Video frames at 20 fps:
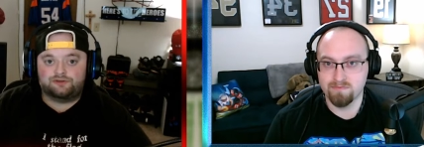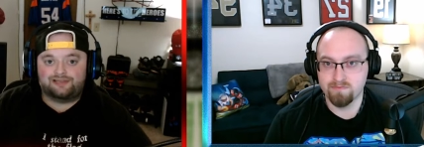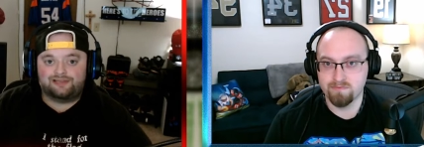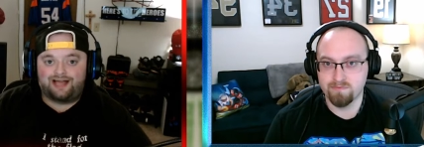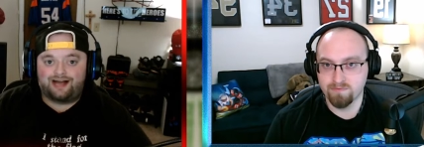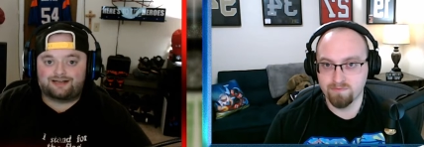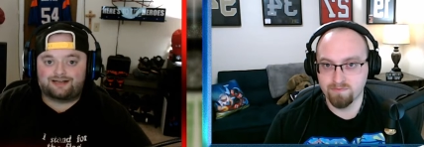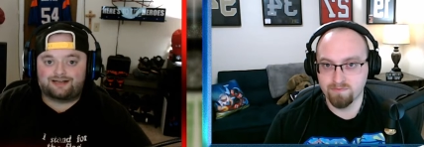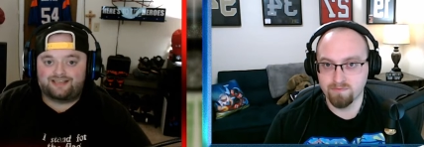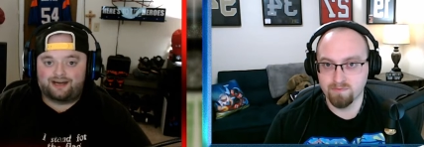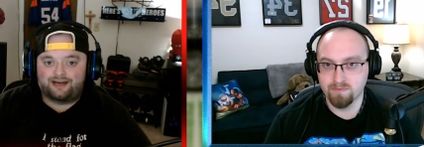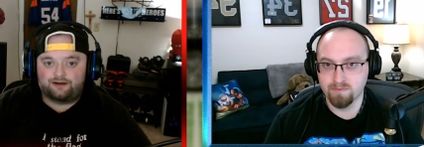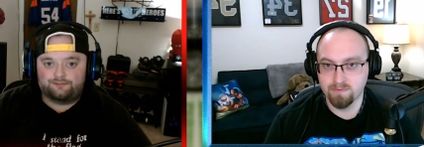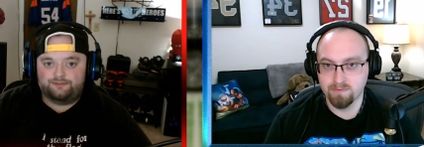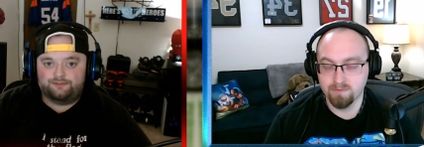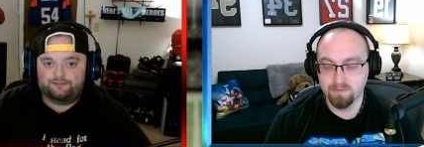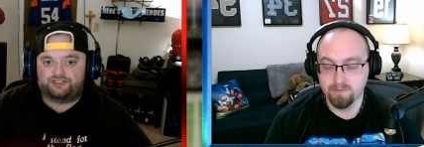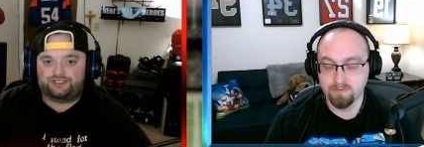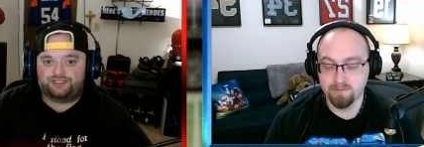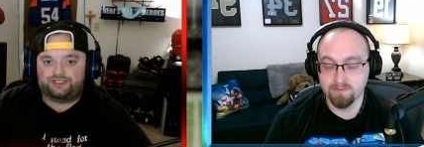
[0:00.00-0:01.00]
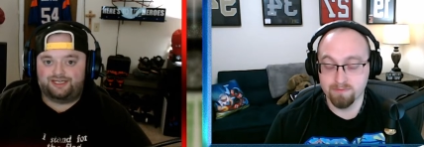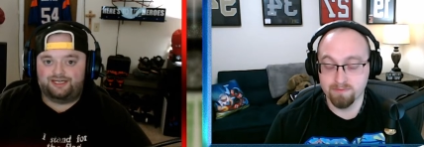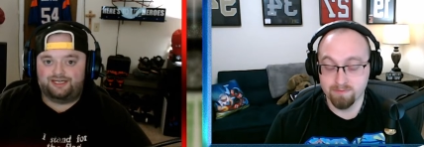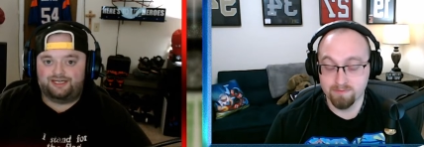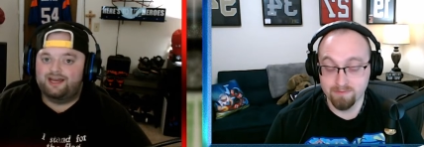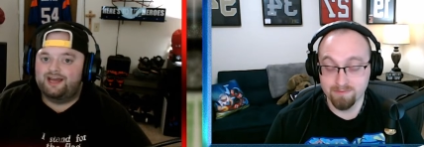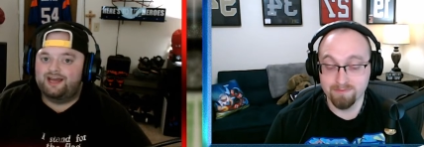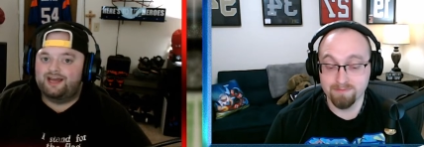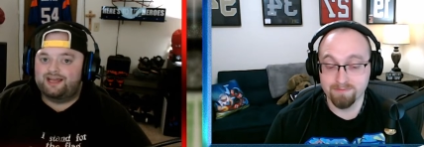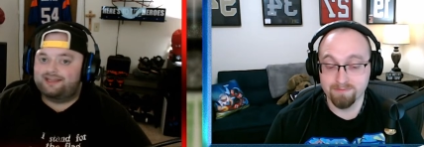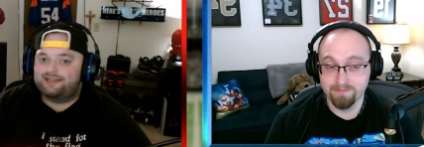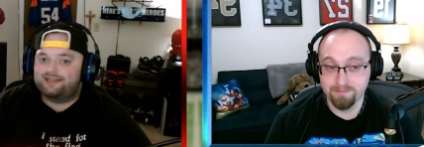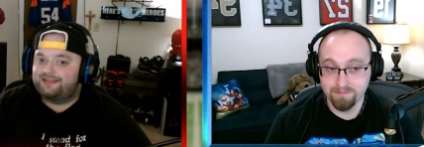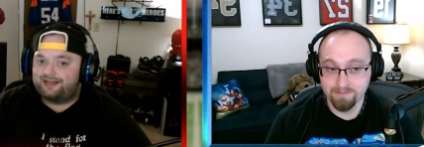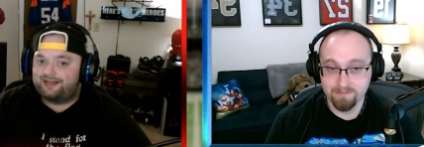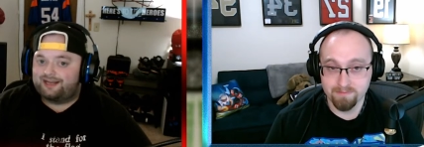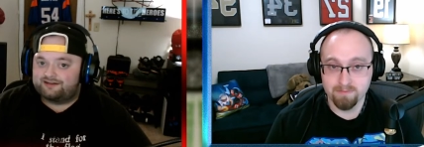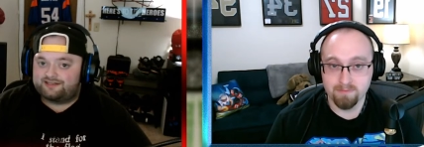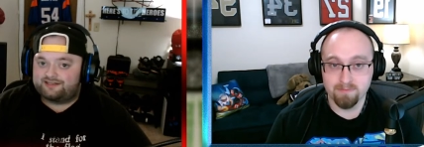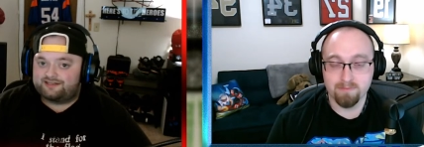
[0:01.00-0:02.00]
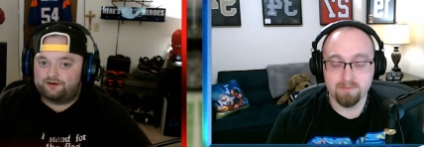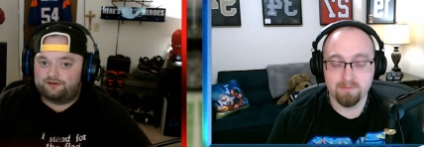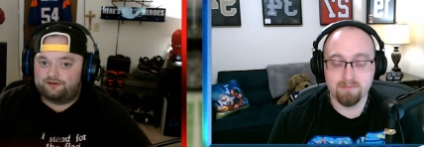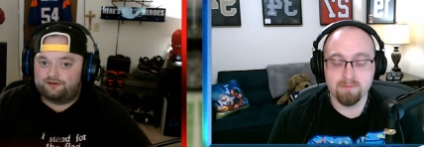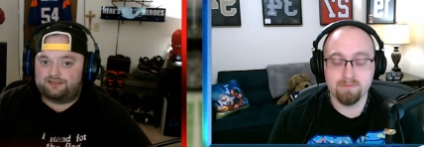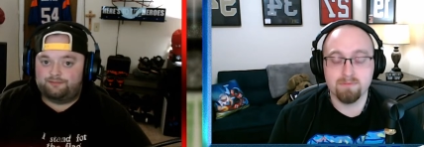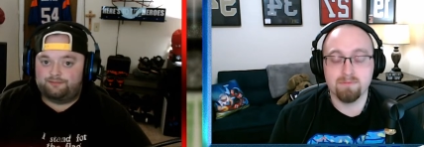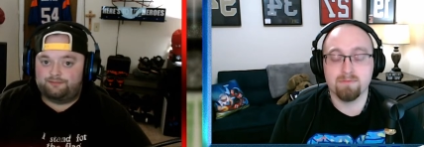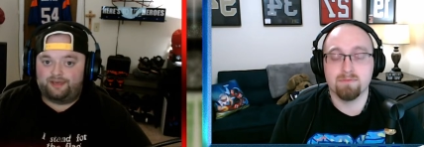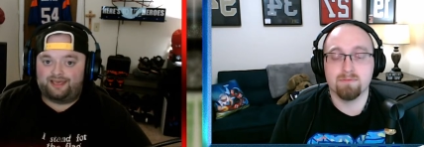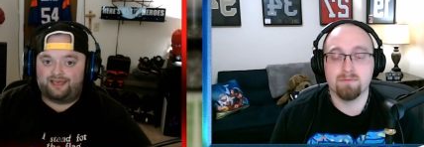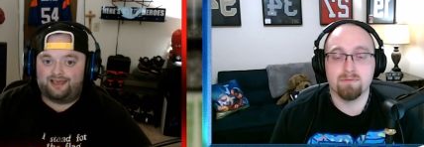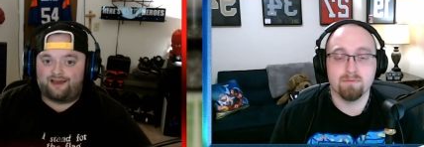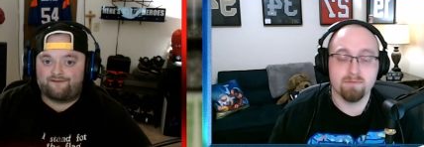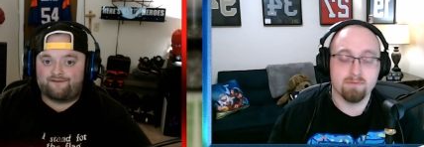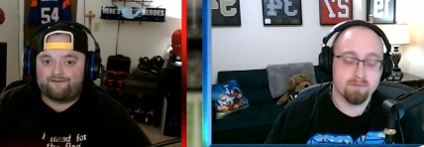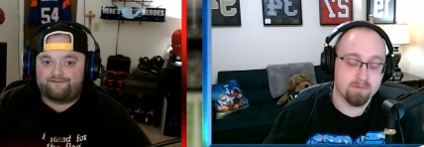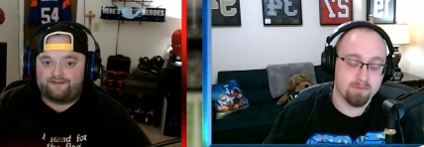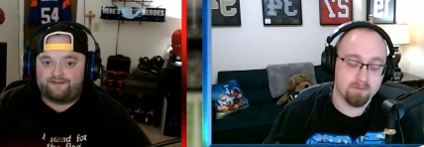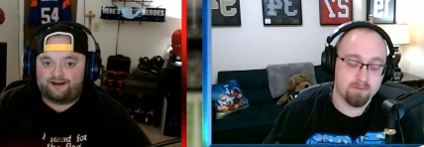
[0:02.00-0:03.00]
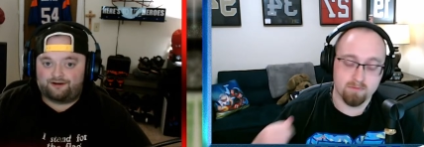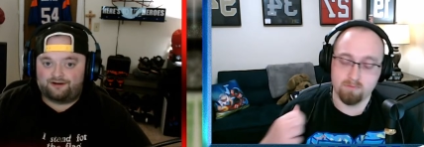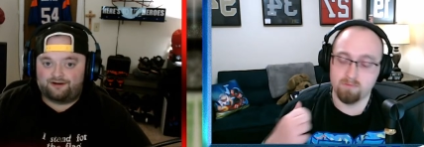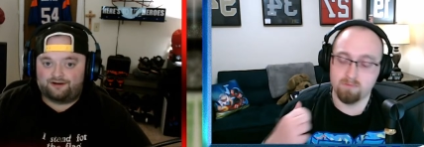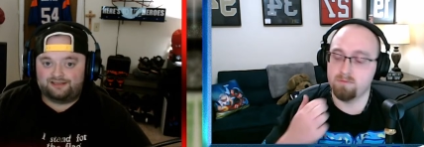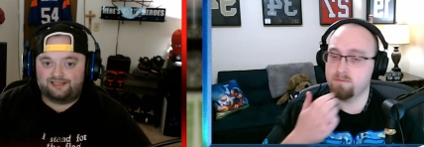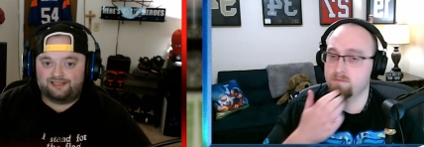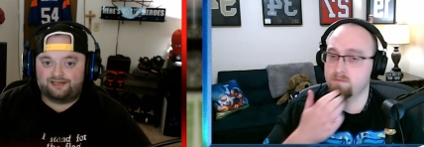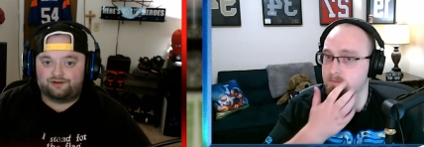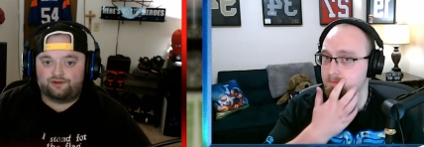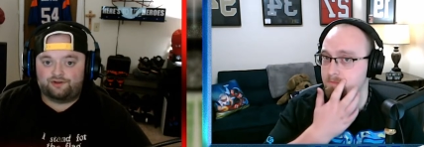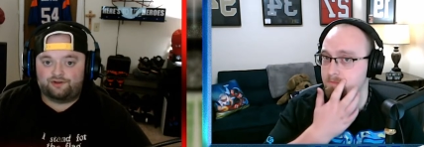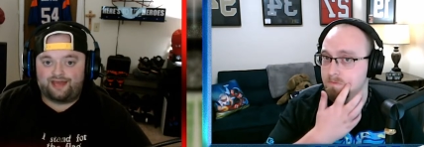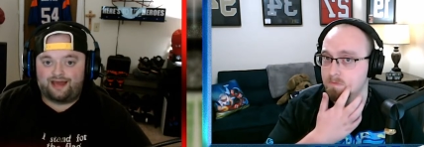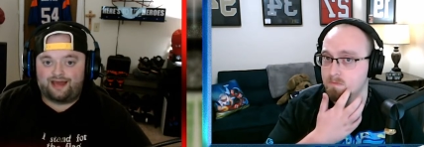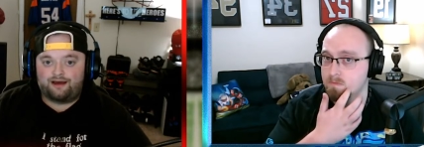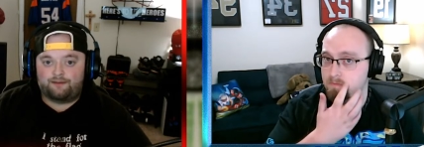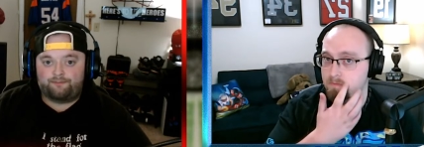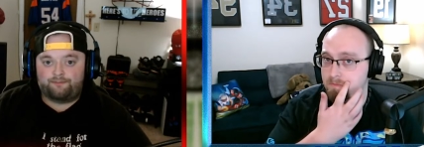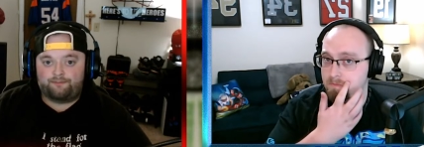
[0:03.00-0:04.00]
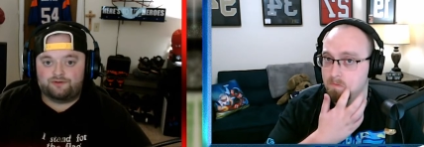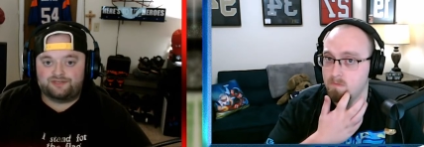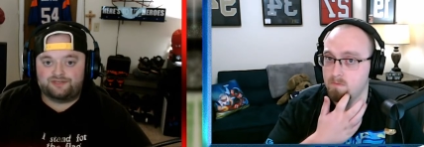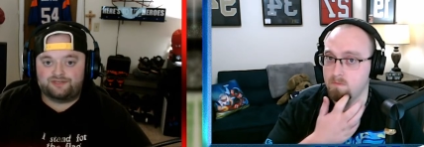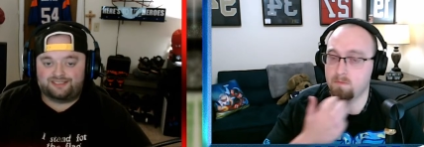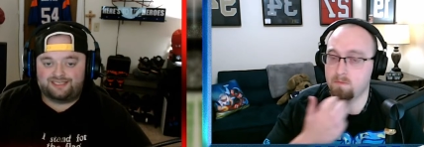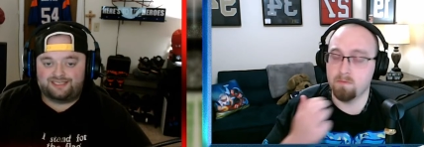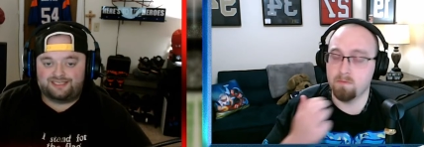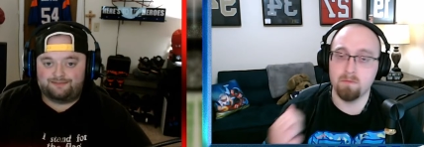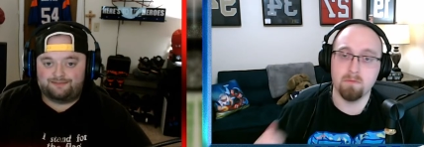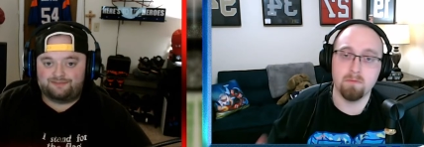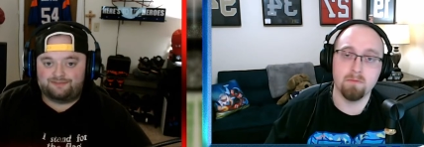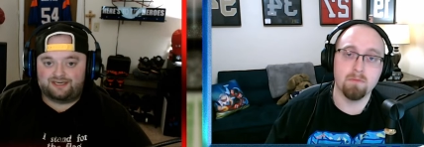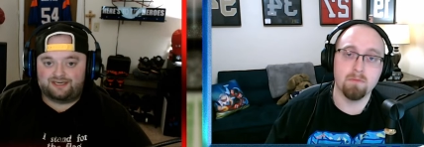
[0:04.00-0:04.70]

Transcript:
Speaker 1: lockdown machine there's going to be very little that opposing teams